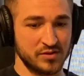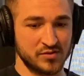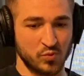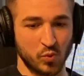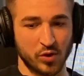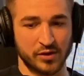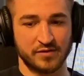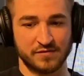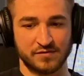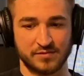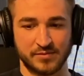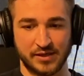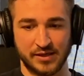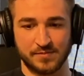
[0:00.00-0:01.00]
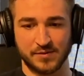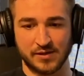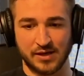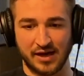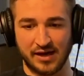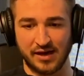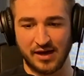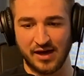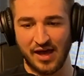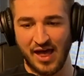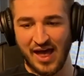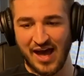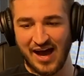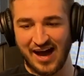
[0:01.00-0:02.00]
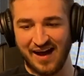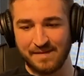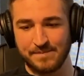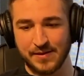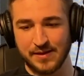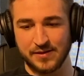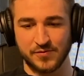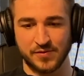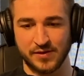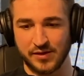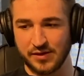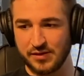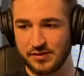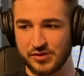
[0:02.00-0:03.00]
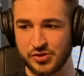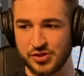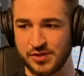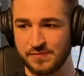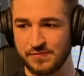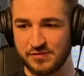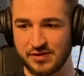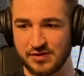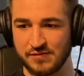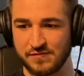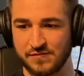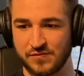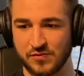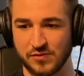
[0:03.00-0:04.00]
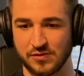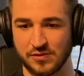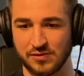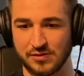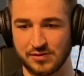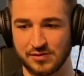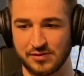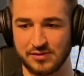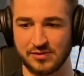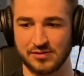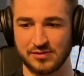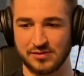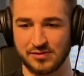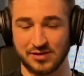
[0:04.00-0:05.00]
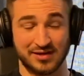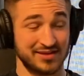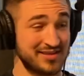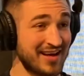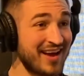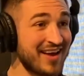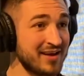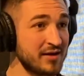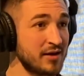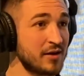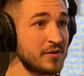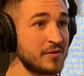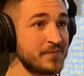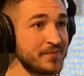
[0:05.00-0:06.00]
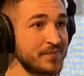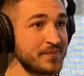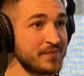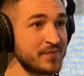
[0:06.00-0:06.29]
working for me, but I've been doing the gym thing for a decade now,